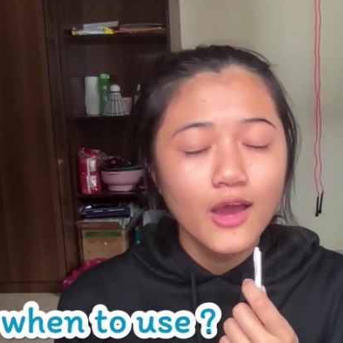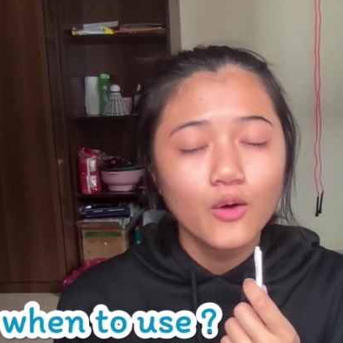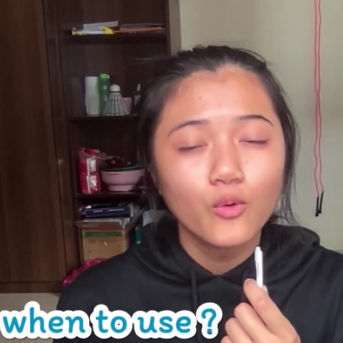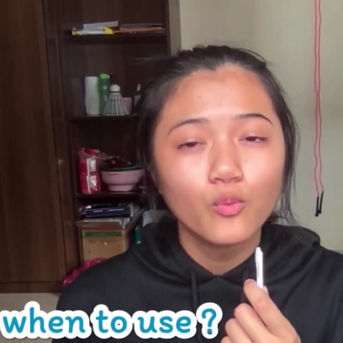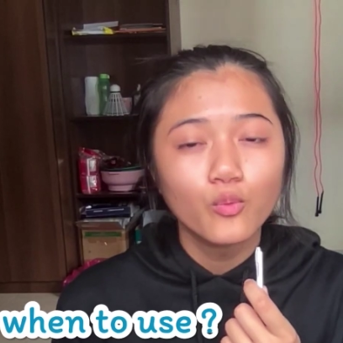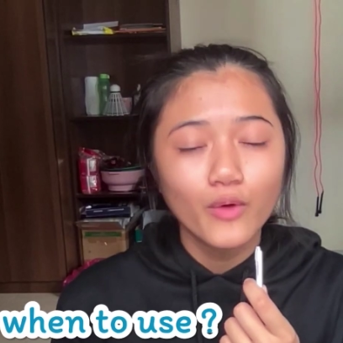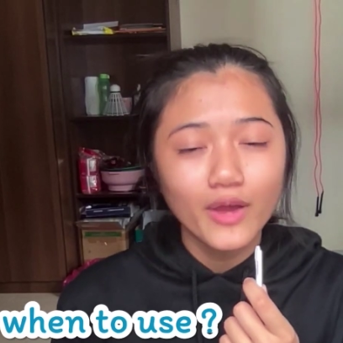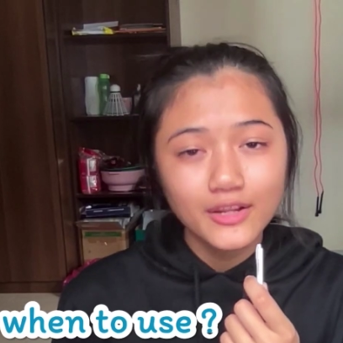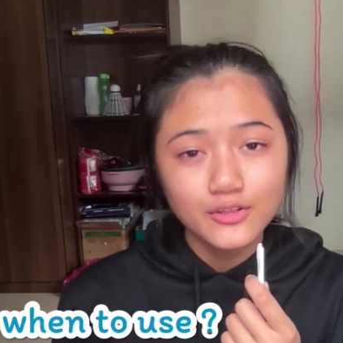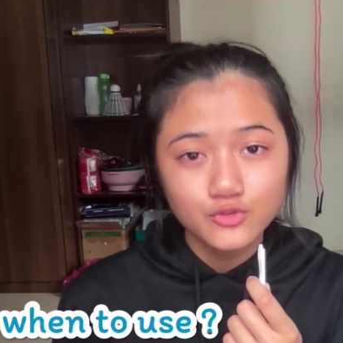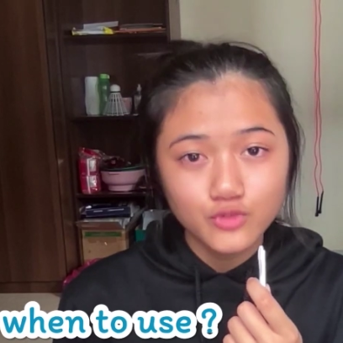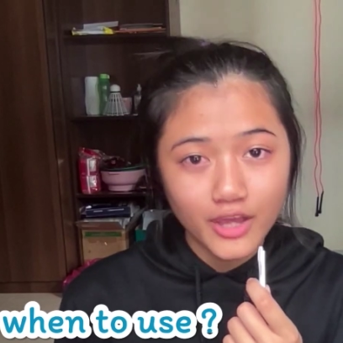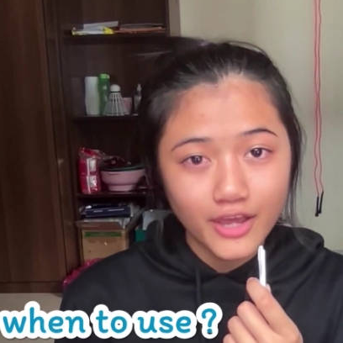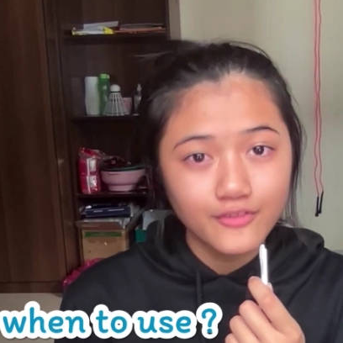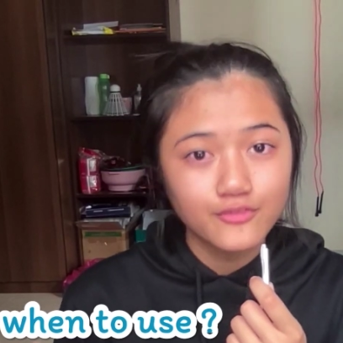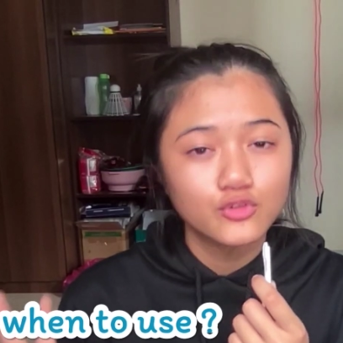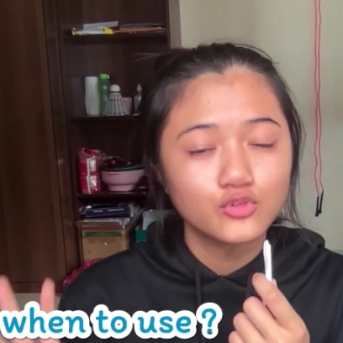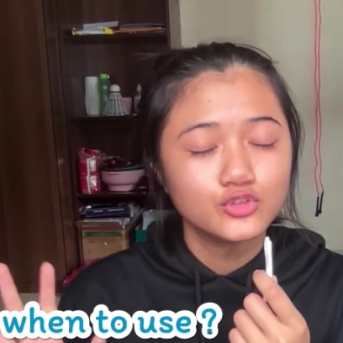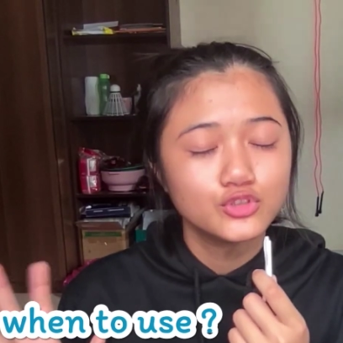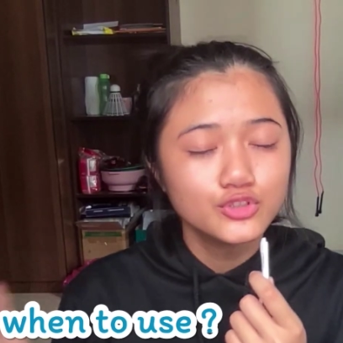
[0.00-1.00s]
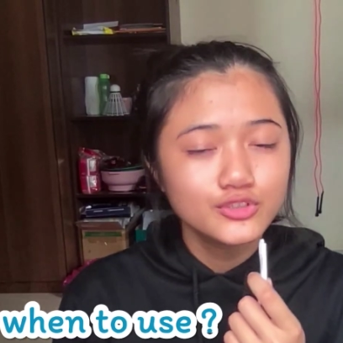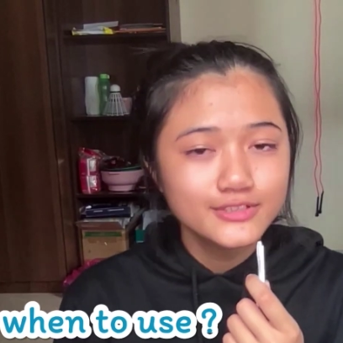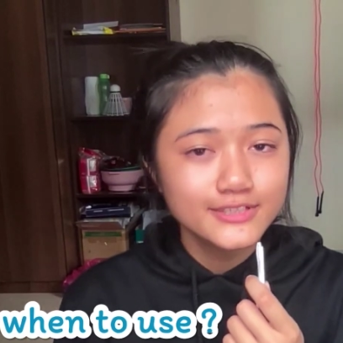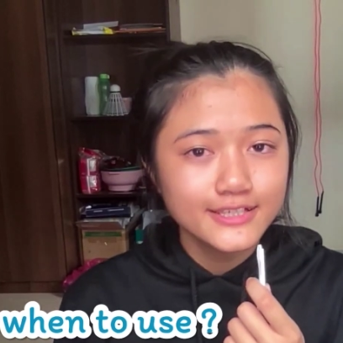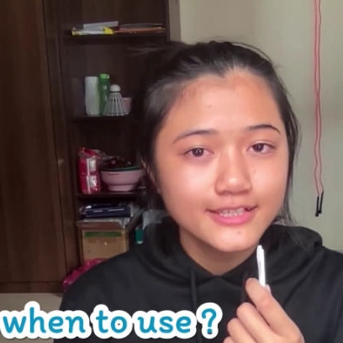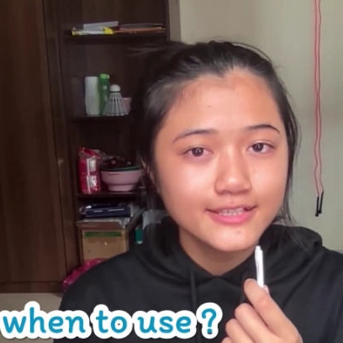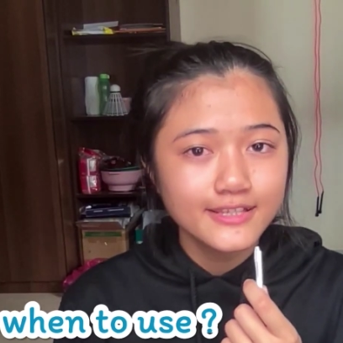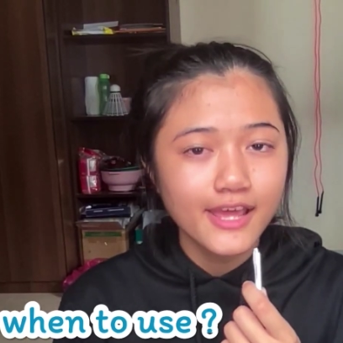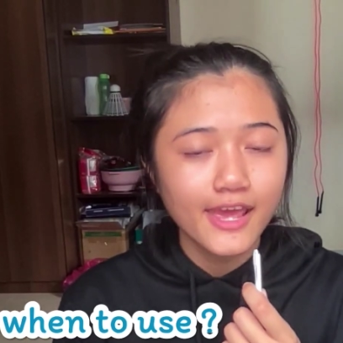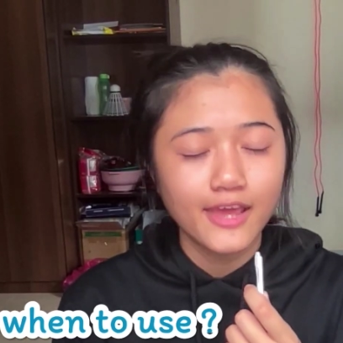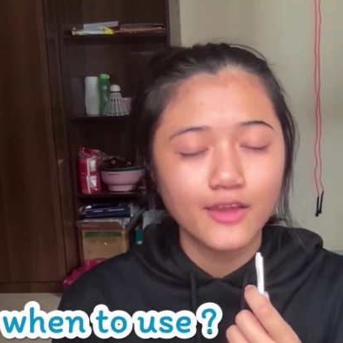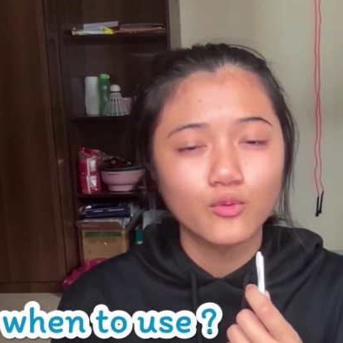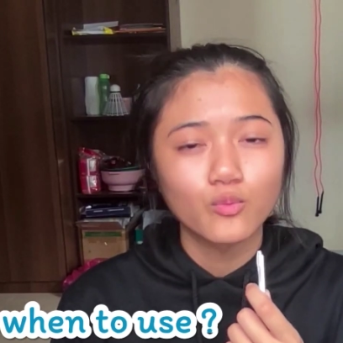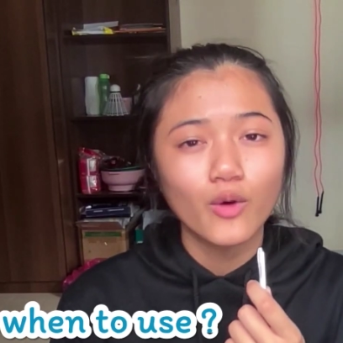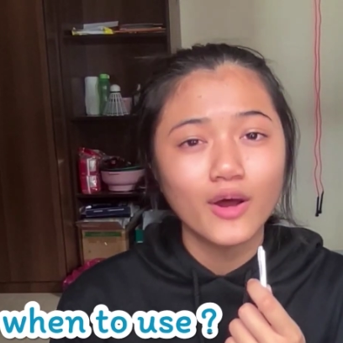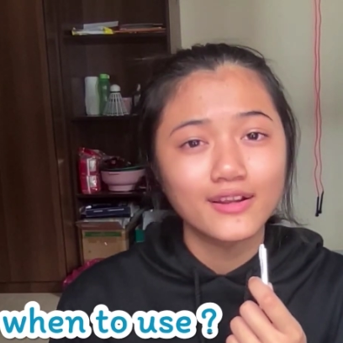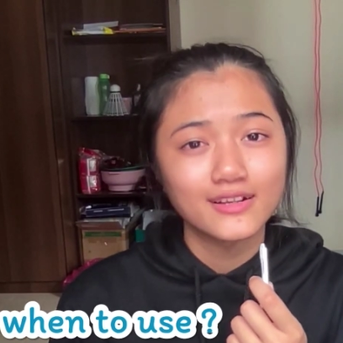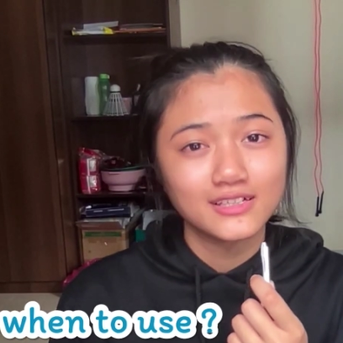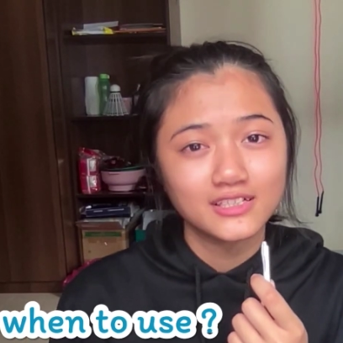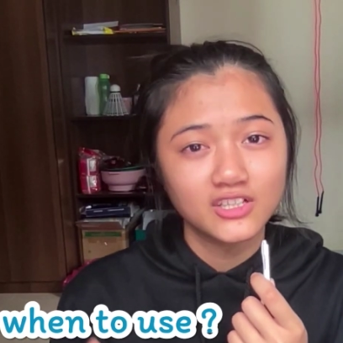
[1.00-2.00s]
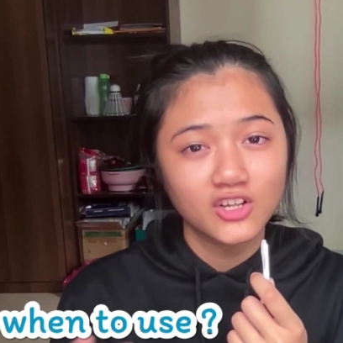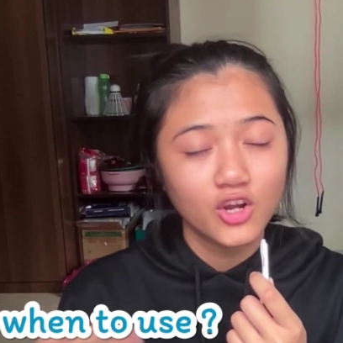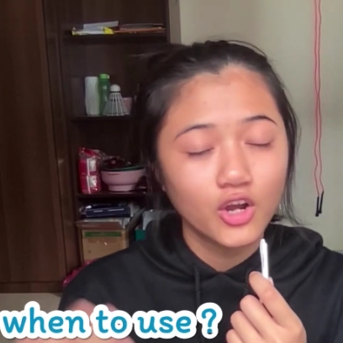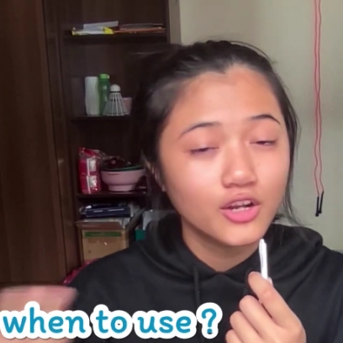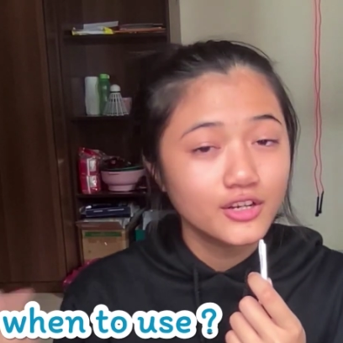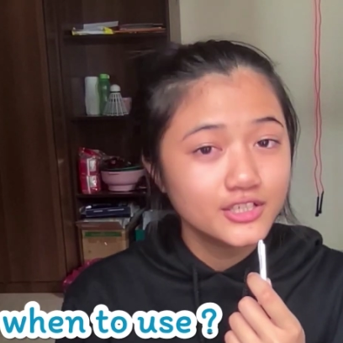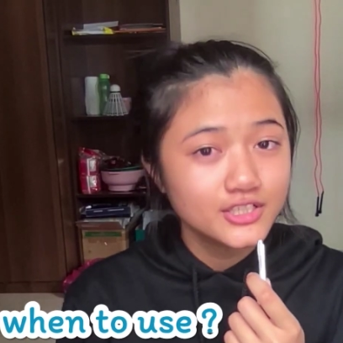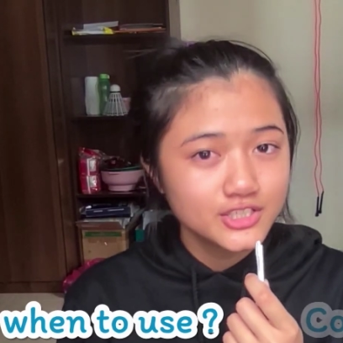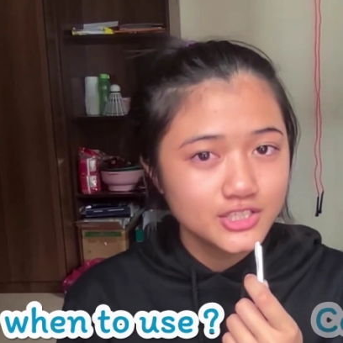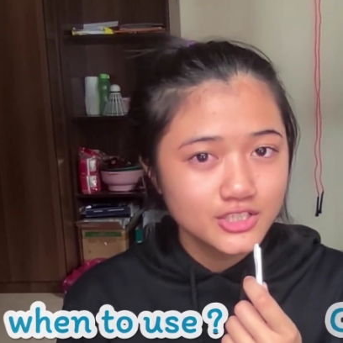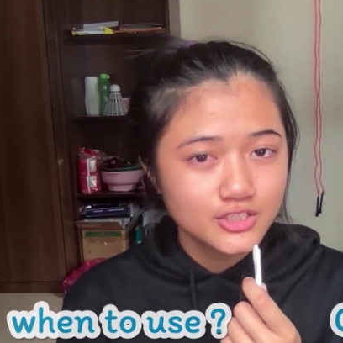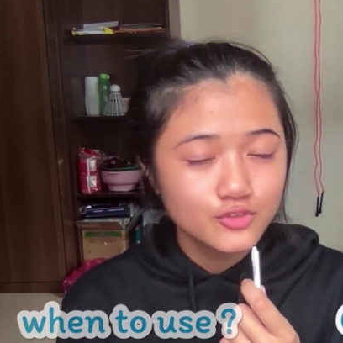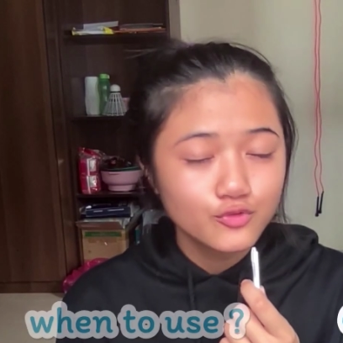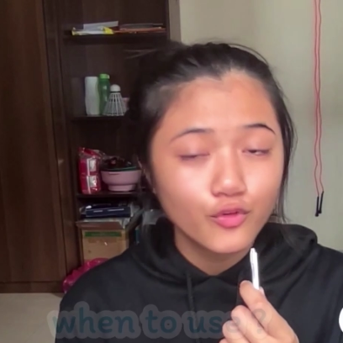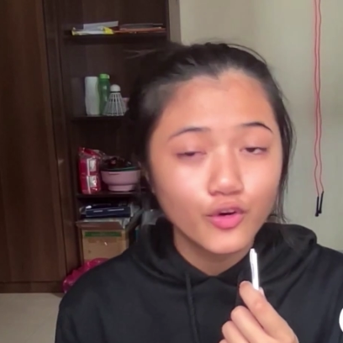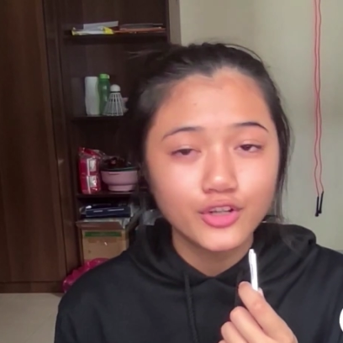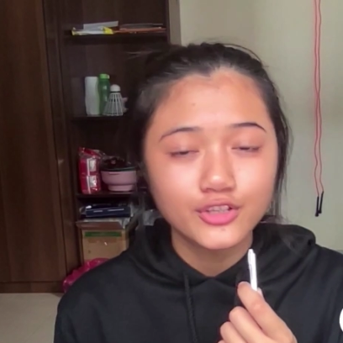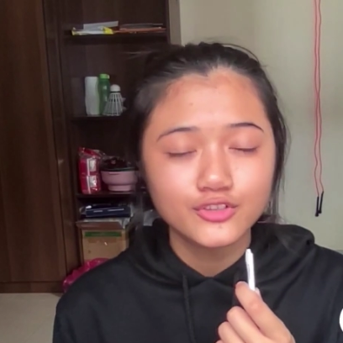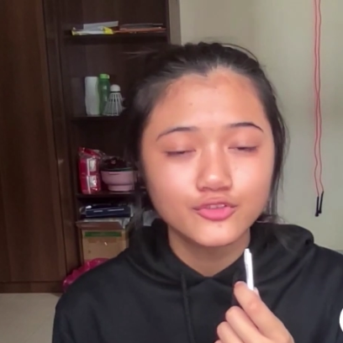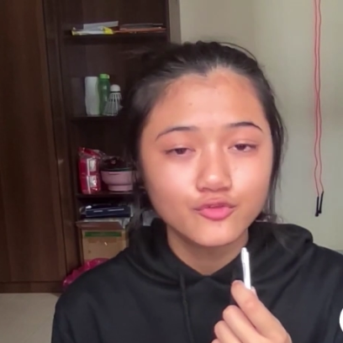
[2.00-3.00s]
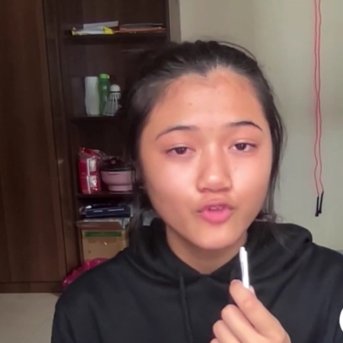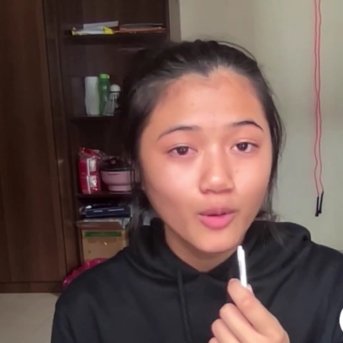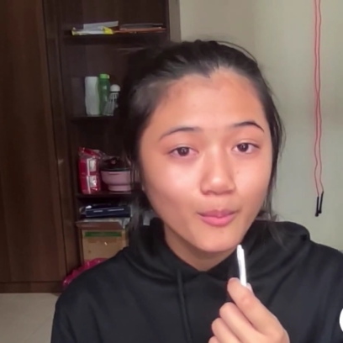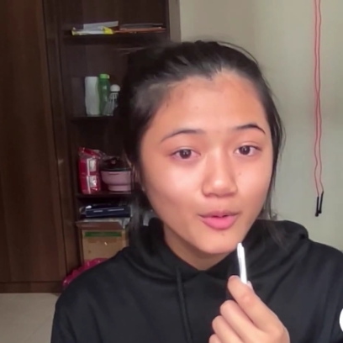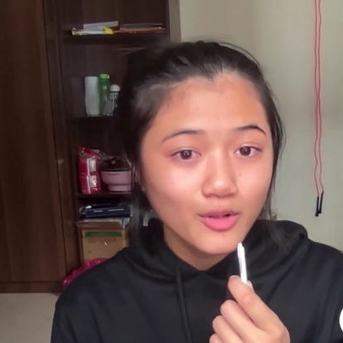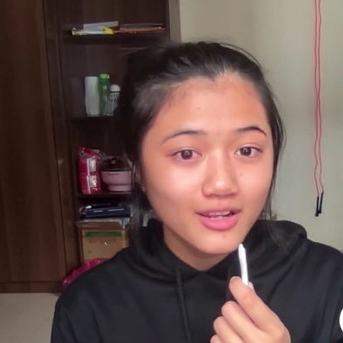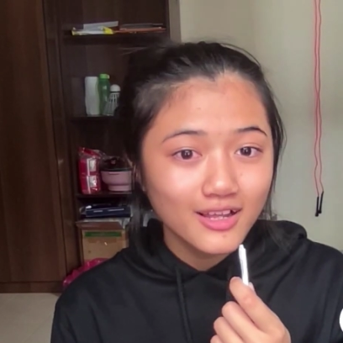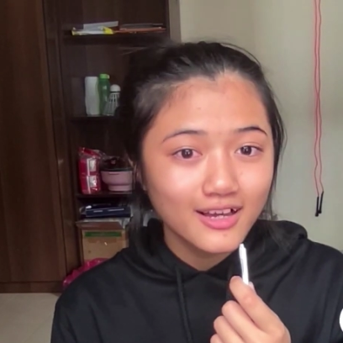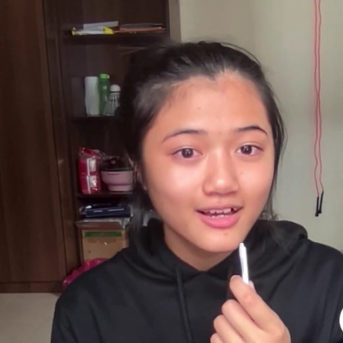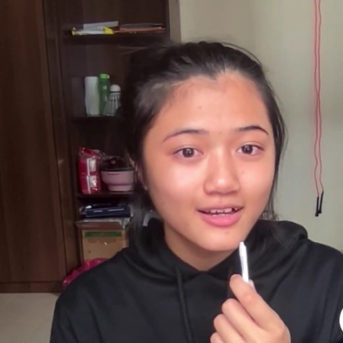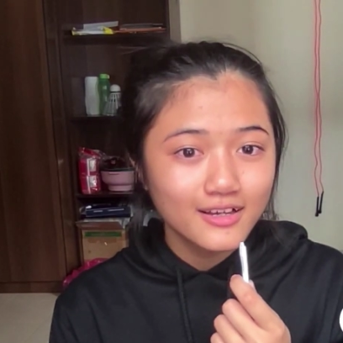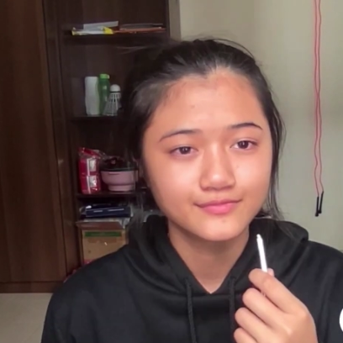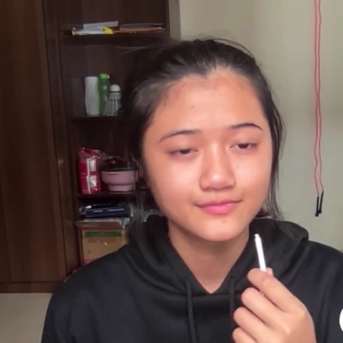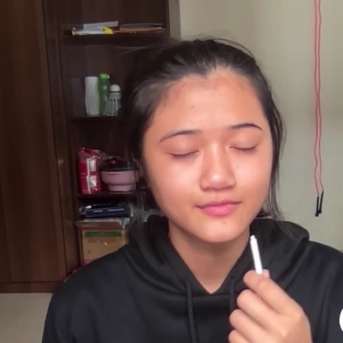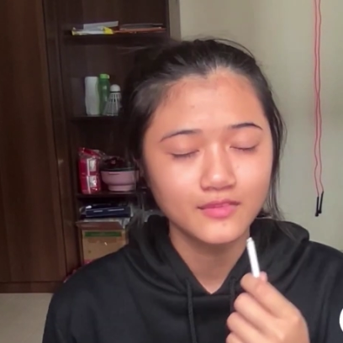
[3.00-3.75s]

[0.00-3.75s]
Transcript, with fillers: when you have to use it and what are the conditions for this formula.